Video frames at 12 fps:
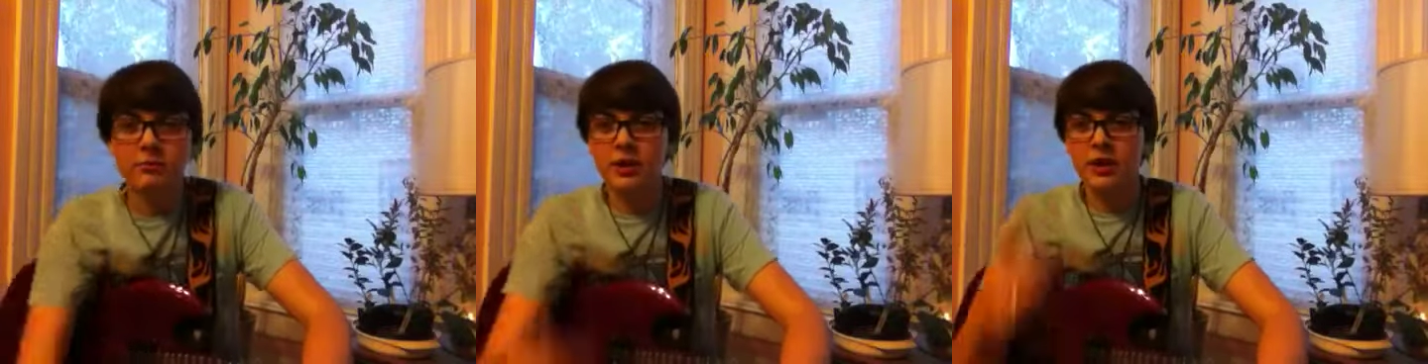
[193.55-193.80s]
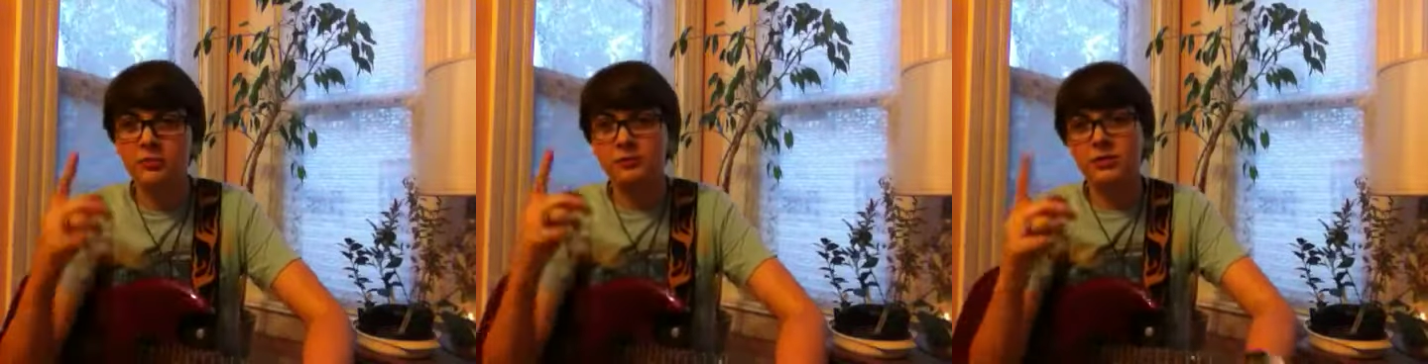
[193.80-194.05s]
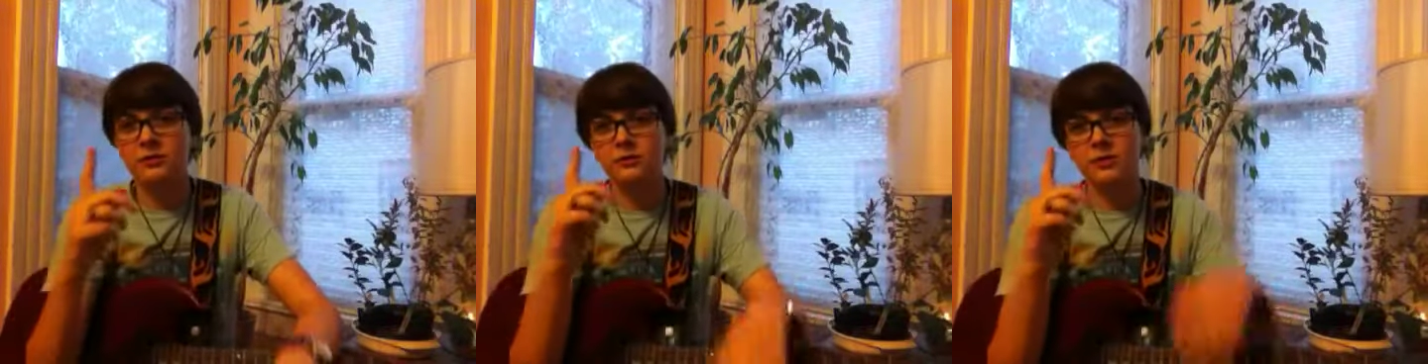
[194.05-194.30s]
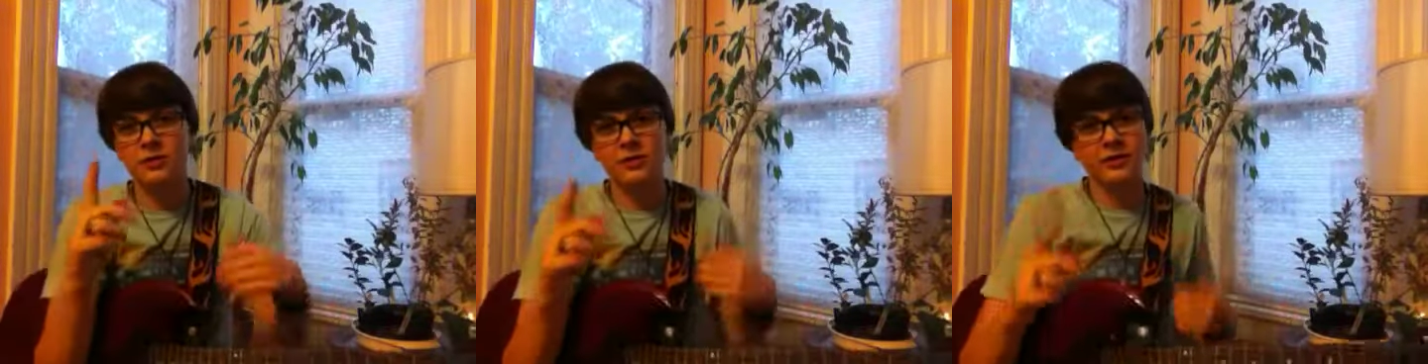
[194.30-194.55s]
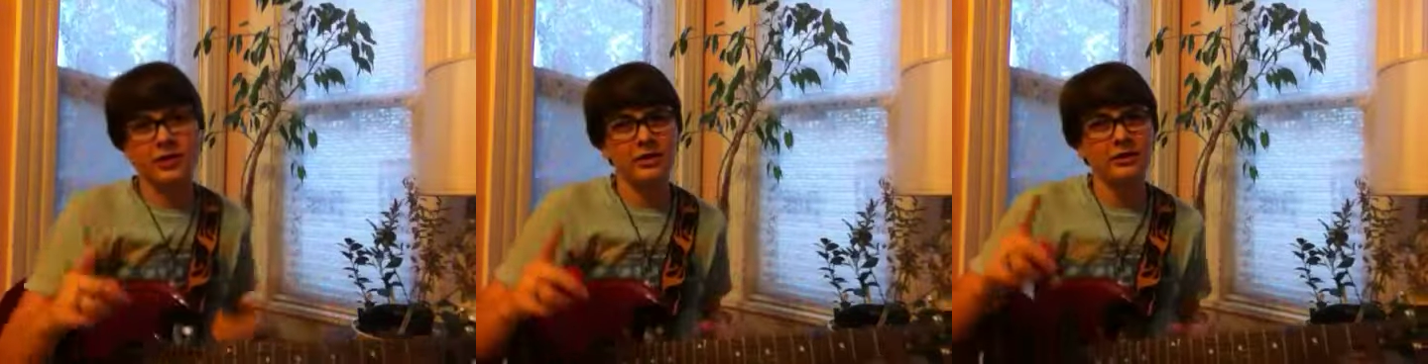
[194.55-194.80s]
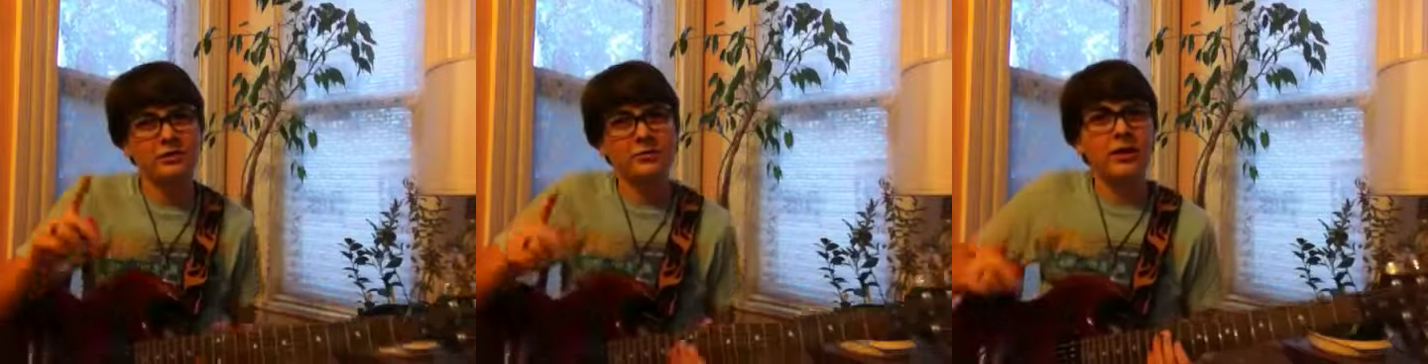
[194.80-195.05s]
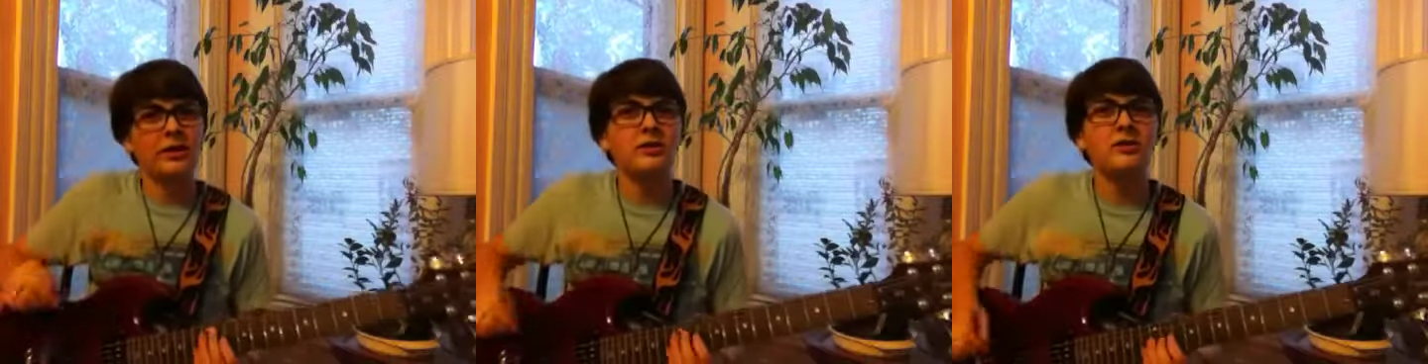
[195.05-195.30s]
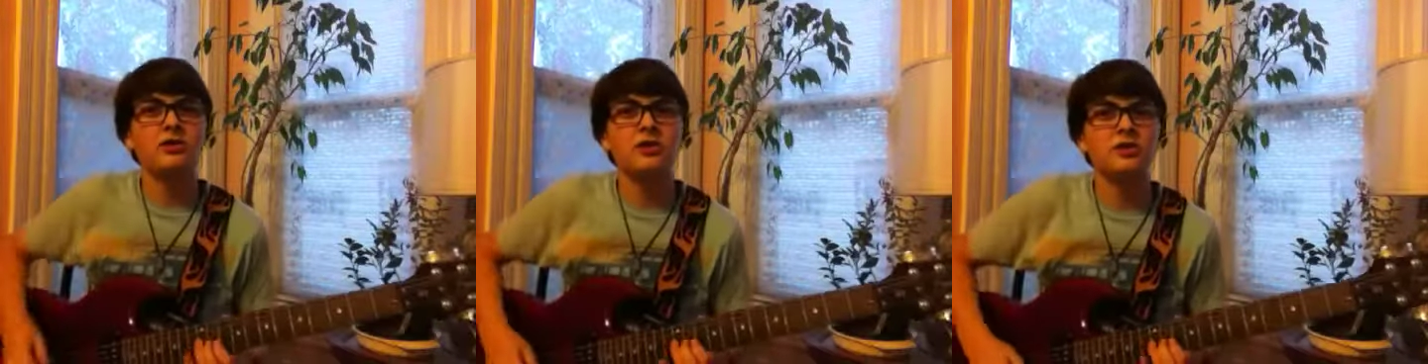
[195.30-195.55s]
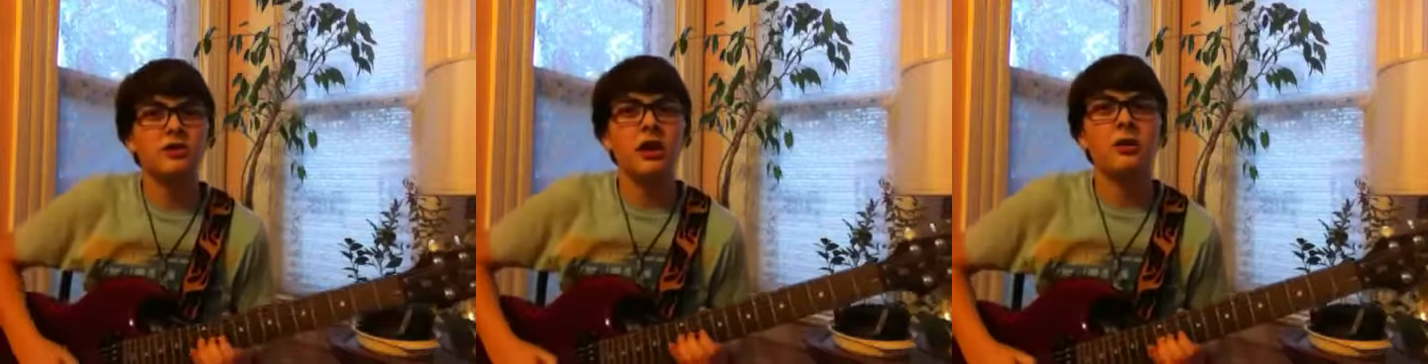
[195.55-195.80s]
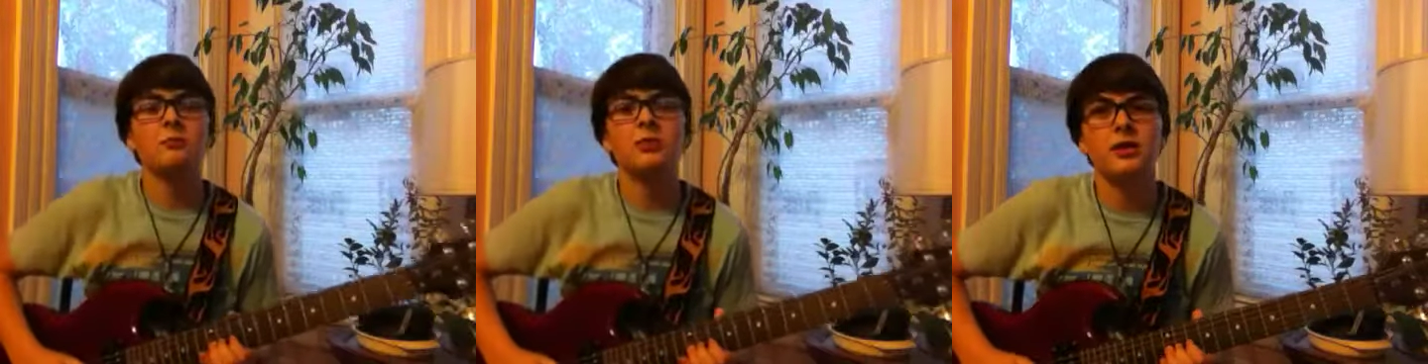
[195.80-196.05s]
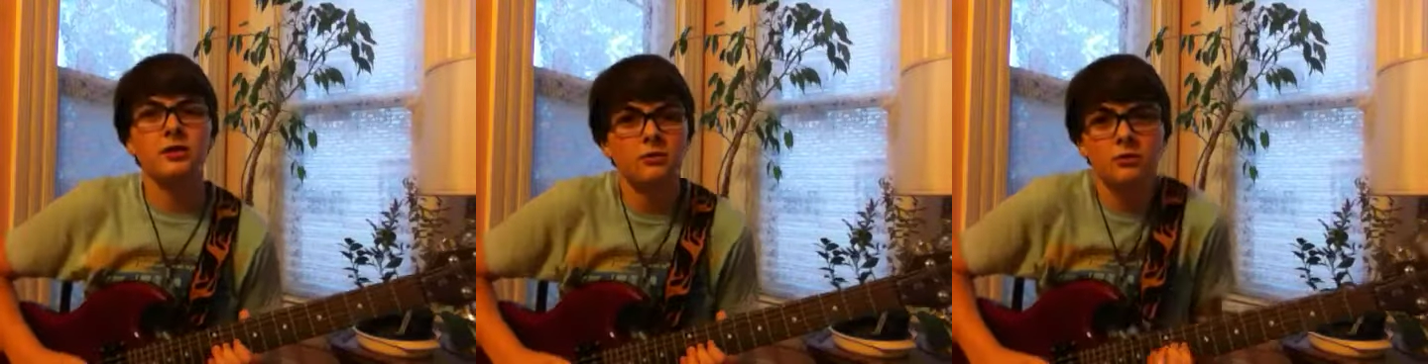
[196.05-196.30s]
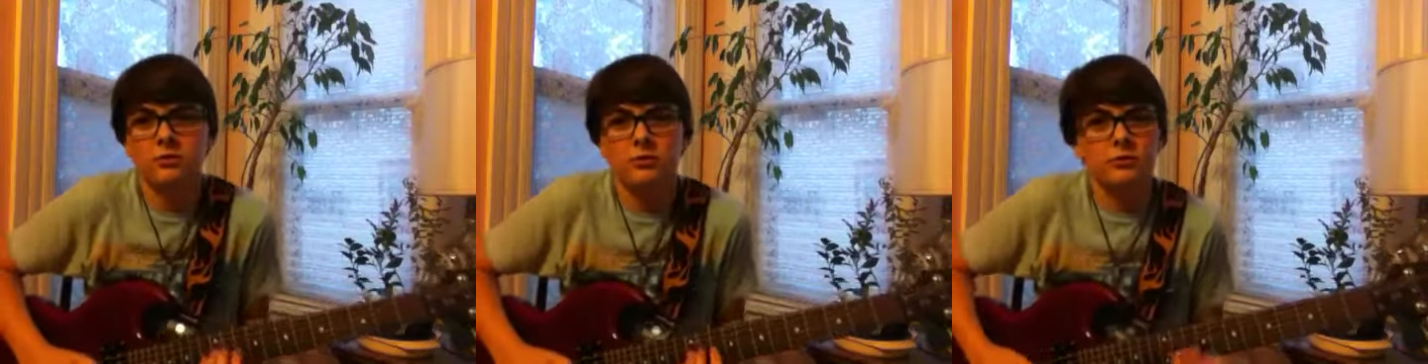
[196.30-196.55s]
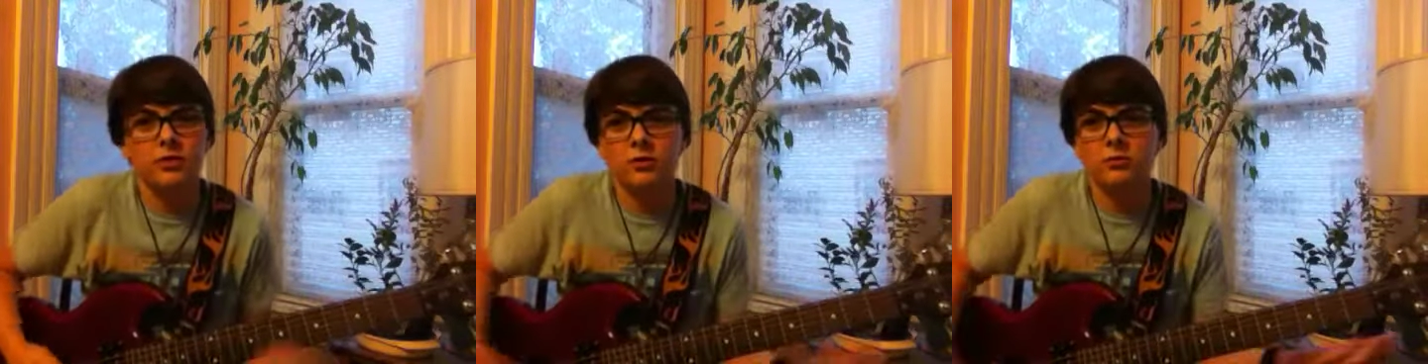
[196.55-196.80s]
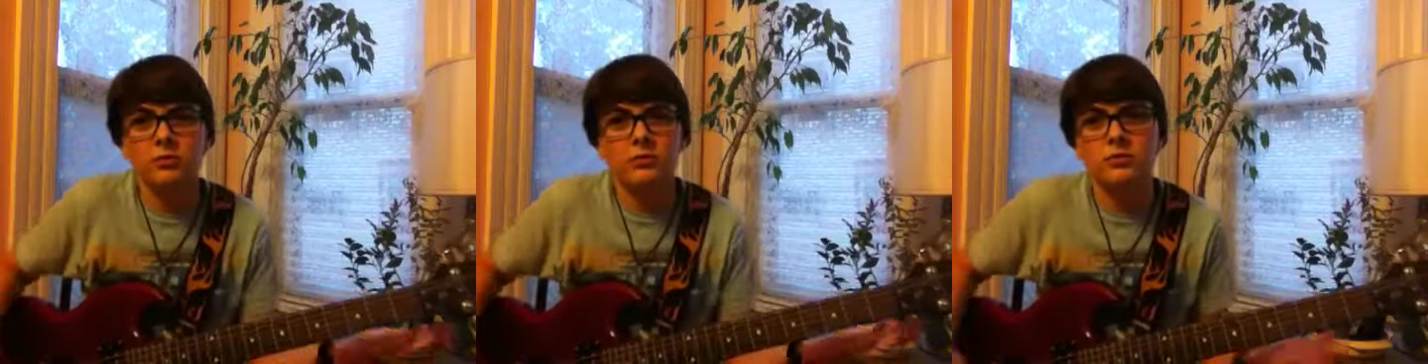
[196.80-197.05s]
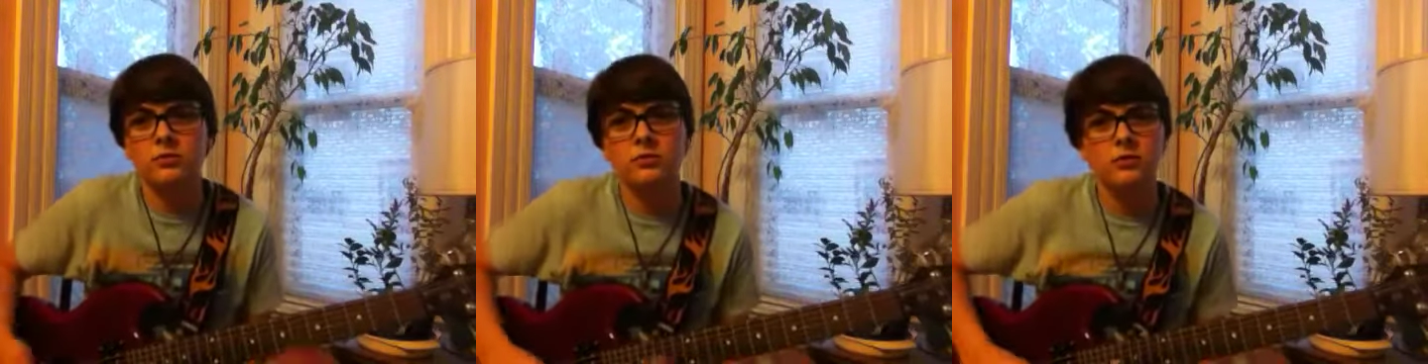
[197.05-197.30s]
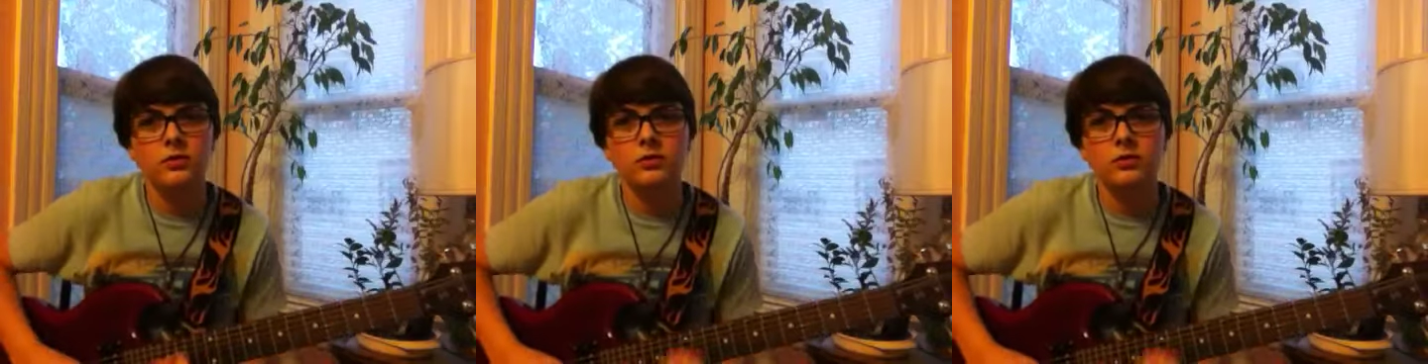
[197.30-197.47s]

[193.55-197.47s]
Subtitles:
We had one for like 2 days and she dropped. I don't know if she was